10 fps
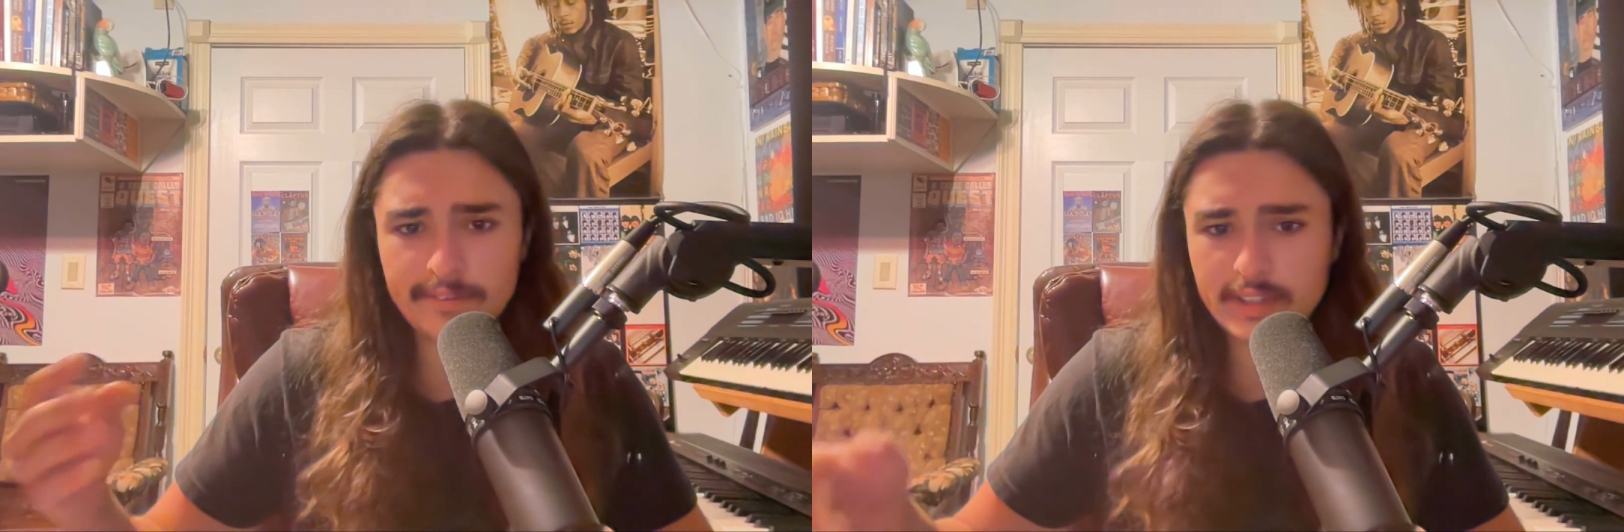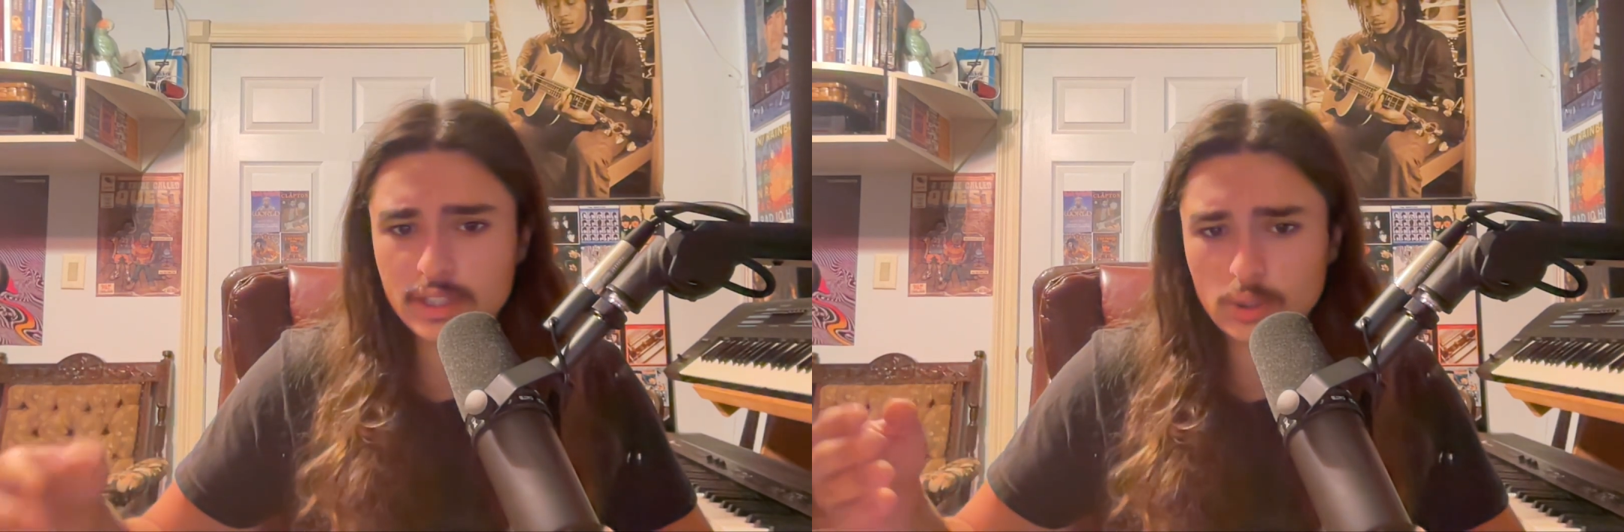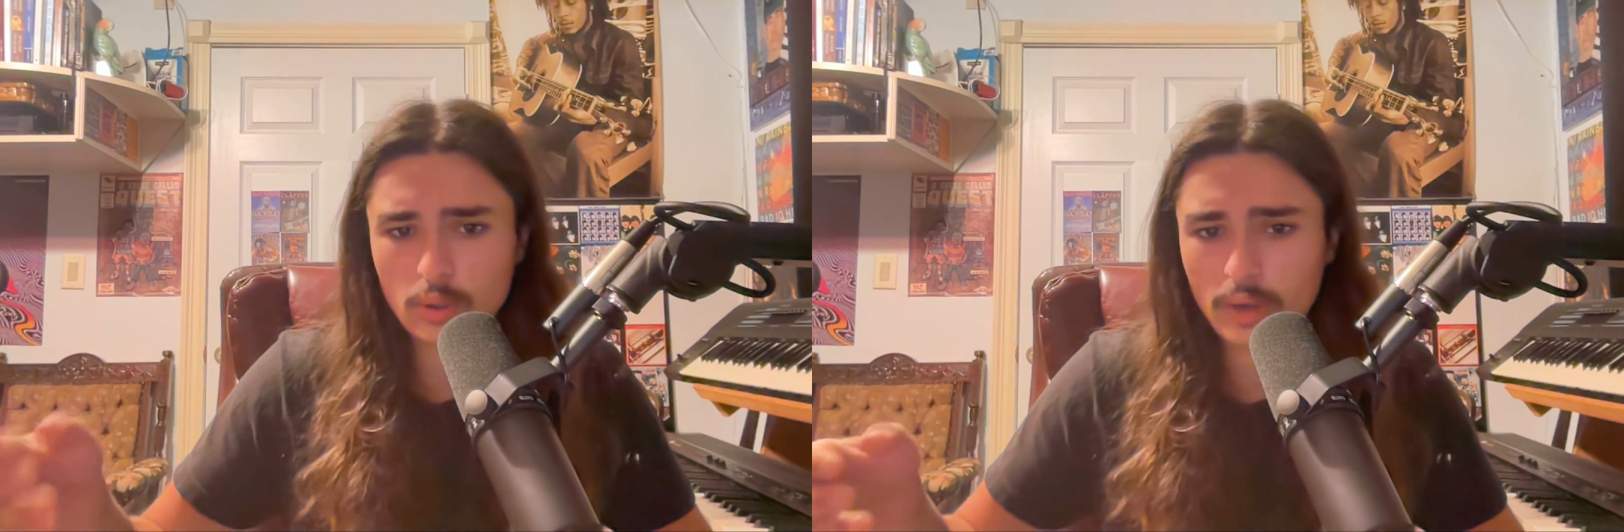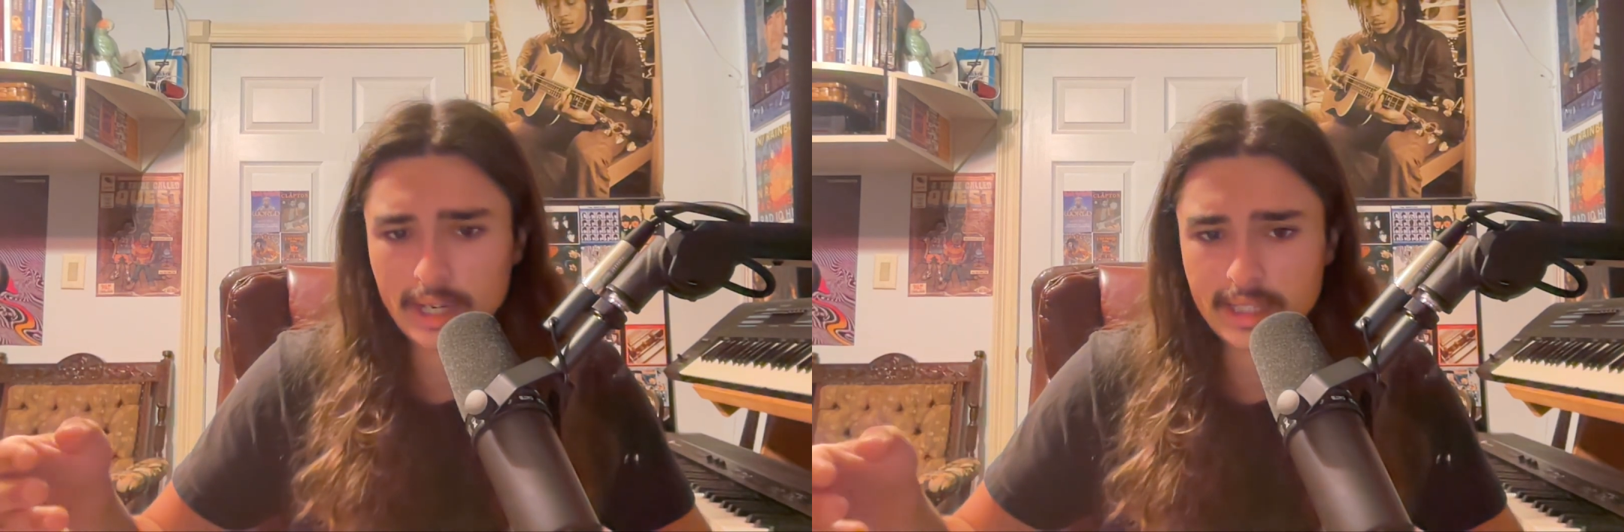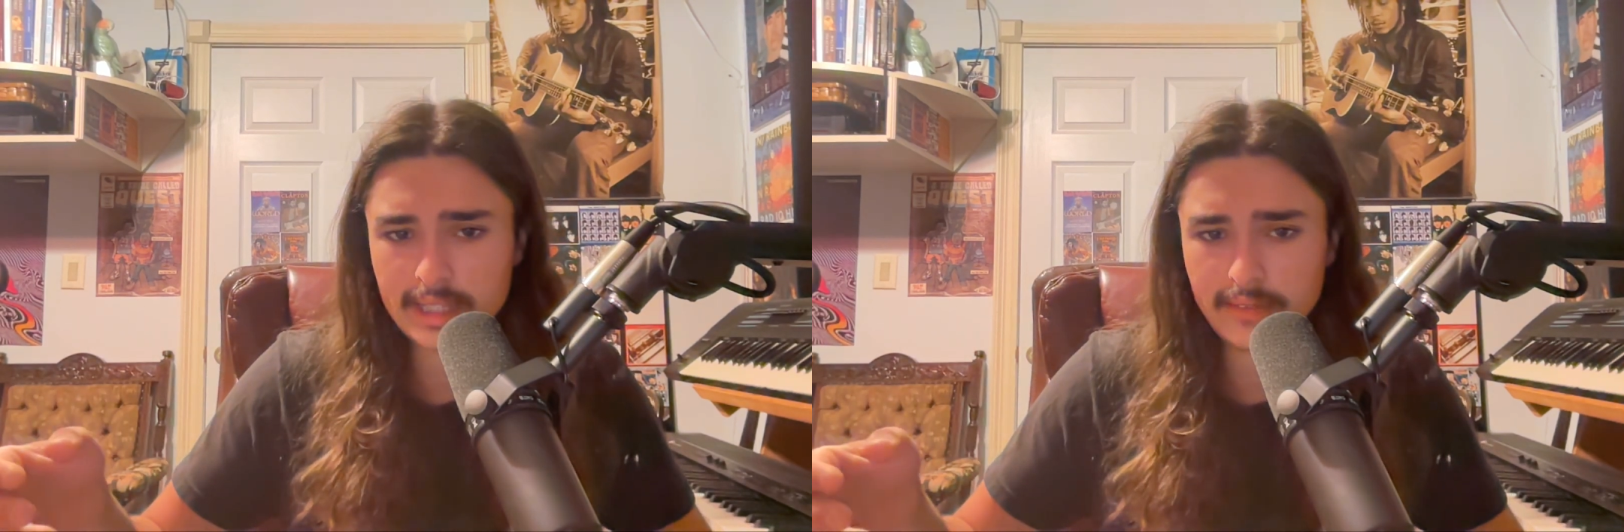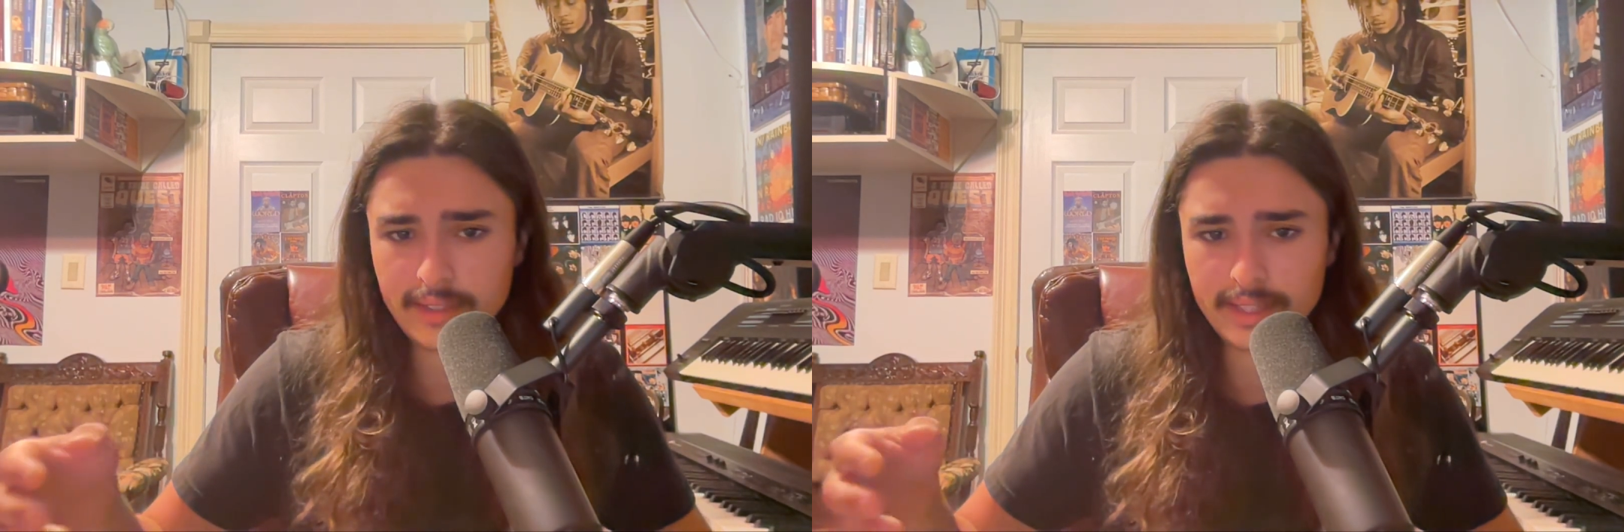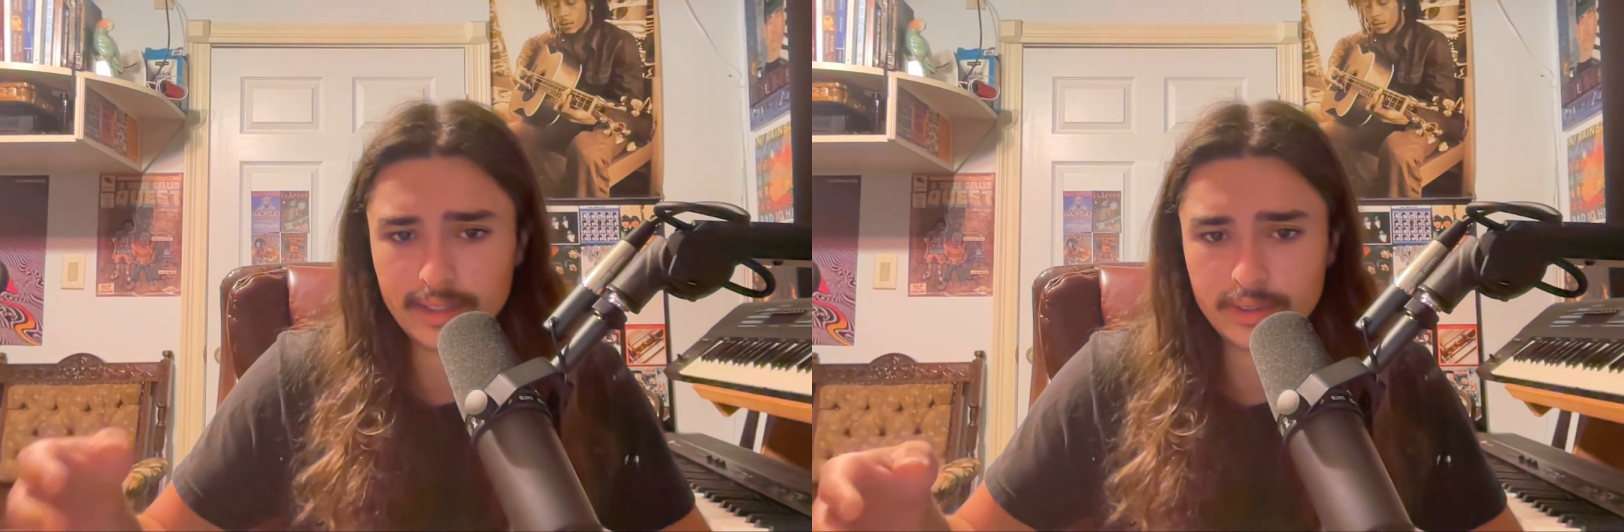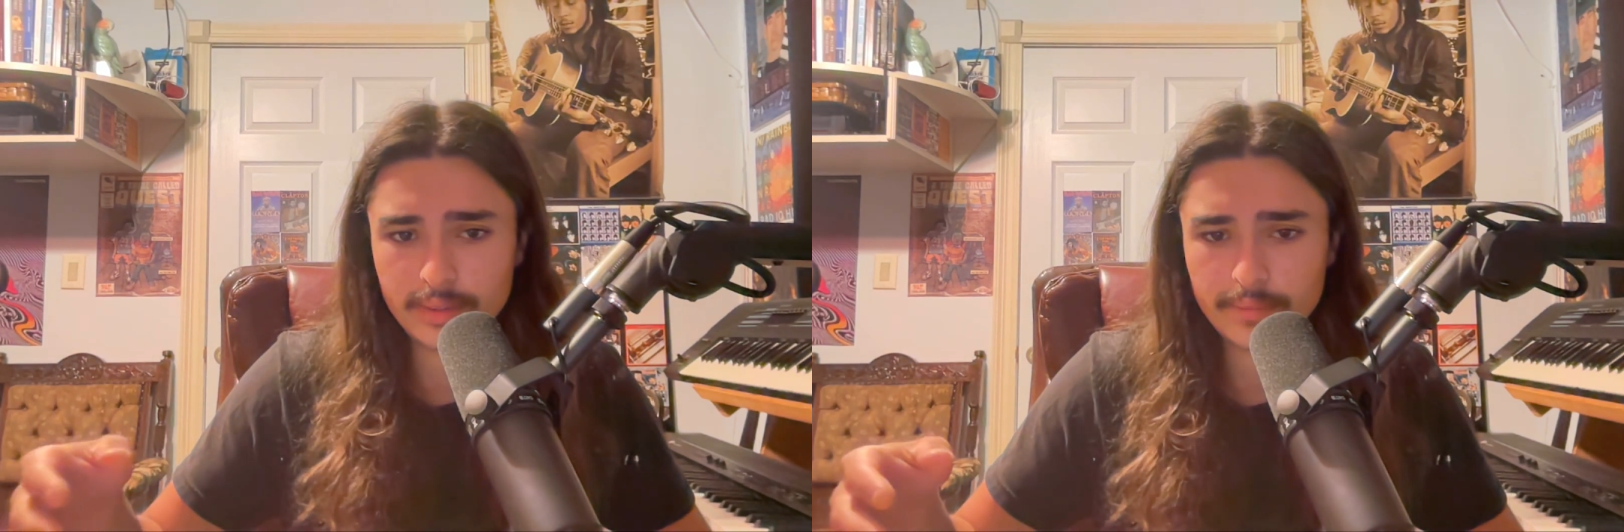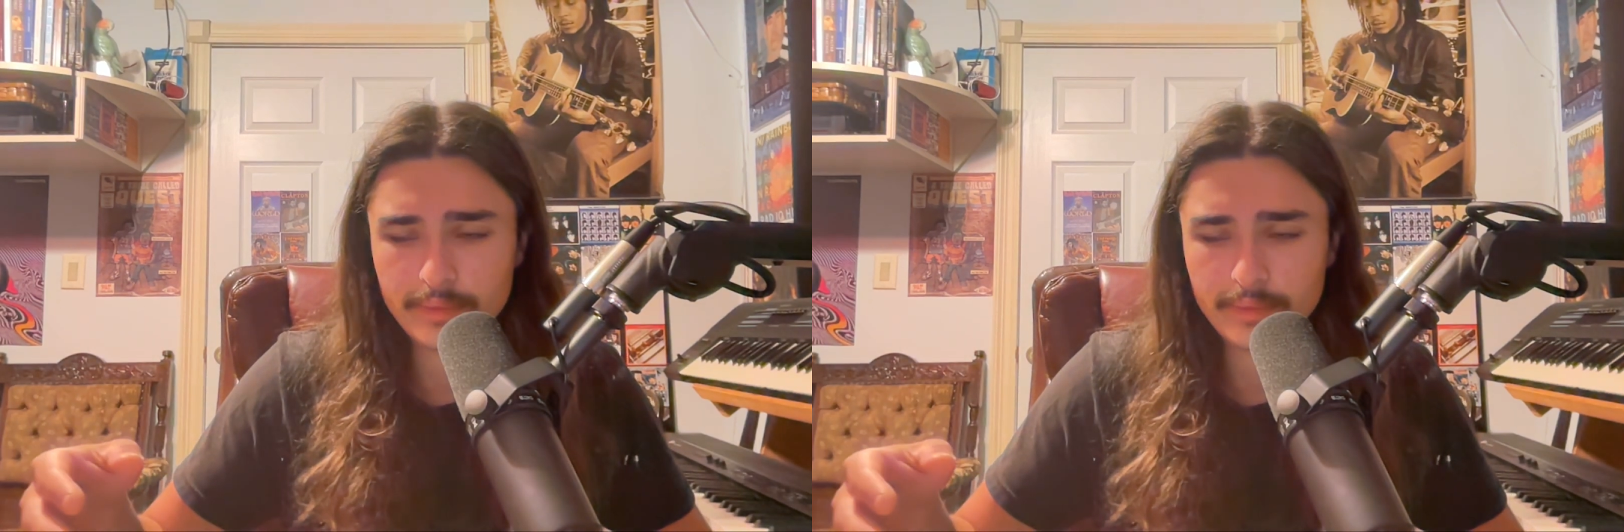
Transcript: physical activities